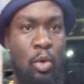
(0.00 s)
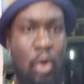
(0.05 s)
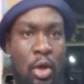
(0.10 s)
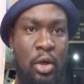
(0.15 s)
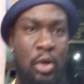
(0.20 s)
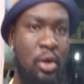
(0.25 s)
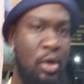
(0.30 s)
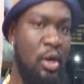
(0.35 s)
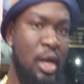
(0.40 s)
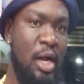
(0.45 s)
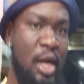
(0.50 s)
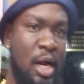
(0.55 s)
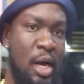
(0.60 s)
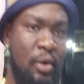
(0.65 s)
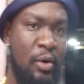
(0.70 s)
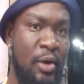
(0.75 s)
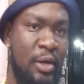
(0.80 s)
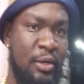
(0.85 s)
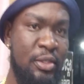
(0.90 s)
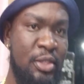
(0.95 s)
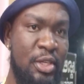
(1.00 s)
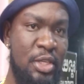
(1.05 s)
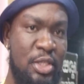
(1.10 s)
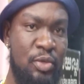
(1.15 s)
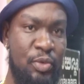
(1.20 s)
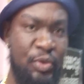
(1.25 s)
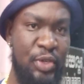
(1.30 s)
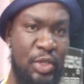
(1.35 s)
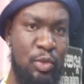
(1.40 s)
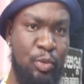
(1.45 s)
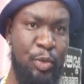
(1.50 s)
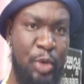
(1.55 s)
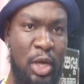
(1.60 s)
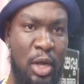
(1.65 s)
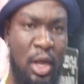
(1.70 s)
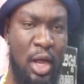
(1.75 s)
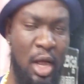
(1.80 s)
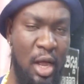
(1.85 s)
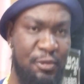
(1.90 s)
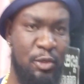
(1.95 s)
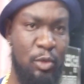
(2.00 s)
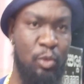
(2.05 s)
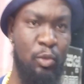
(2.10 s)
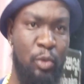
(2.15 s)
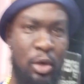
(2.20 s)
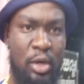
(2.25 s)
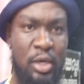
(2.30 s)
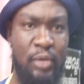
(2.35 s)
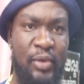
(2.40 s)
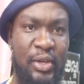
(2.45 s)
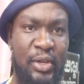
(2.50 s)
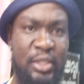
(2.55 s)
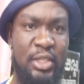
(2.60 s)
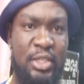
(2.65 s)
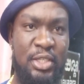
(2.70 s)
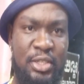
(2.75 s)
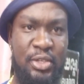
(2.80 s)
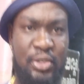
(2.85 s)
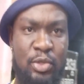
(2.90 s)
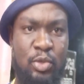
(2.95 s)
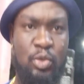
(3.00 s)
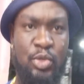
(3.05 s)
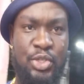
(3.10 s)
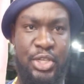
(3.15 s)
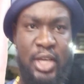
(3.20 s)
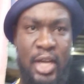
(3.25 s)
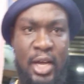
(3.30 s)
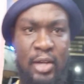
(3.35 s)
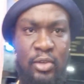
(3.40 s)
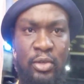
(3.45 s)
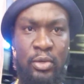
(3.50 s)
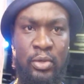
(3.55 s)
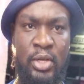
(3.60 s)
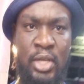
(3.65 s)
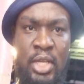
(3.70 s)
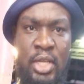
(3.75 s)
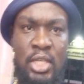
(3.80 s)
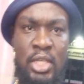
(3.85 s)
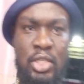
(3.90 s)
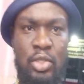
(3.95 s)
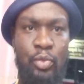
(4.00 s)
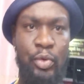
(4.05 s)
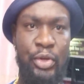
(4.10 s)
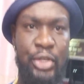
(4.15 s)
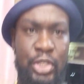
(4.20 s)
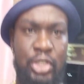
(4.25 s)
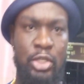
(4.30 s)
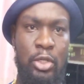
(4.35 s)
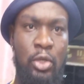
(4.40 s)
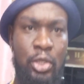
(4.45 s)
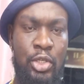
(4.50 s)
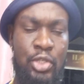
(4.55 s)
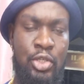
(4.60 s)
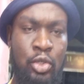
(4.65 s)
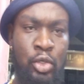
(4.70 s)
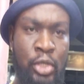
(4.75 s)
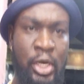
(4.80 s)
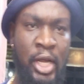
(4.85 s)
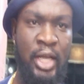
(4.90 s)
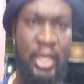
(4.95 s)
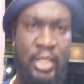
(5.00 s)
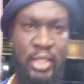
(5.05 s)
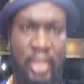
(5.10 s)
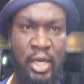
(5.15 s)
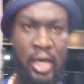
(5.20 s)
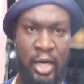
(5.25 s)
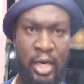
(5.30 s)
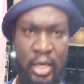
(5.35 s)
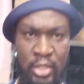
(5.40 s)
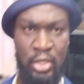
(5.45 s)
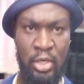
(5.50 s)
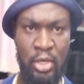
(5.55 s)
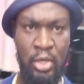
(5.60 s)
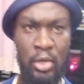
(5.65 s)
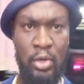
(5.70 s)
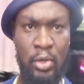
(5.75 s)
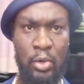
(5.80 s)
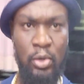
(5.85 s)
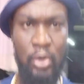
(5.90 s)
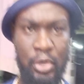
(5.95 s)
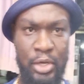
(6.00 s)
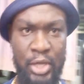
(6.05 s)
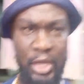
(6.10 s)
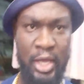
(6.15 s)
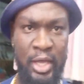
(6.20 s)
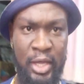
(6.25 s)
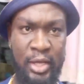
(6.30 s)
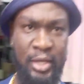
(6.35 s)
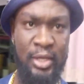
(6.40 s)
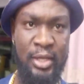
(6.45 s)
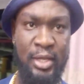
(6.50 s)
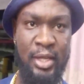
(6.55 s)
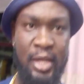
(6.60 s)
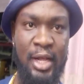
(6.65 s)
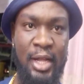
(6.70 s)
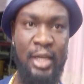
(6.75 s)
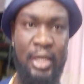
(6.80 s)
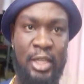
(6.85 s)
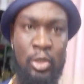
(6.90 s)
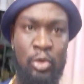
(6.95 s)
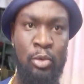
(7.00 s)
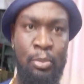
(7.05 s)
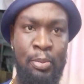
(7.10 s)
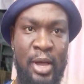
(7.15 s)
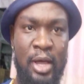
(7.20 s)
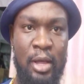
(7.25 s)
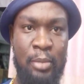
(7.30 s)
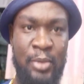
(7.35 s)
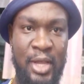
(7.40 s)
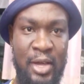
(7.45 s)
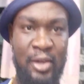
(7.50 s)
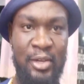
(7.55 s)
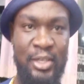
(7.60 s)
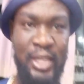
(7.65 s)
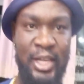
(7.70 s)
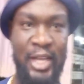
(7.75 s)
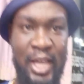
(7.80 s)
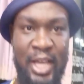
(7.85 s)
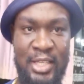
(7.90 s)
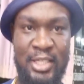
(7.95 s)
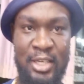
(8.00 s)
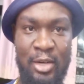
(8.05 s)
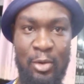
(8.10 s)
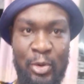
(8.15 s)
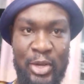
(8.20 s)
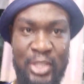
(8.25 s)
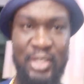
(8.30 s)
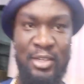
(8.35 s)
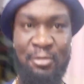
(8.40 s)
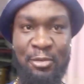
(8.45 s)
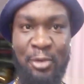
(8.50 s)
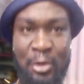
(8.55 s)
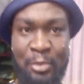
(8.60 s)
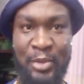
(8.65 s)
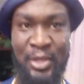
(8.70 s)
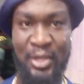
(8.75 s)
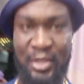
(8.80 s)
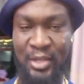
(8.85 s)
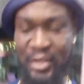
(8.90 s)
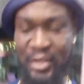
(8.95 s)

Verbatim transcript: around the street. We have to walk around the street to see how the street look tonight, guys. Okay, I need to bath now. The guys are waiting for me, you know.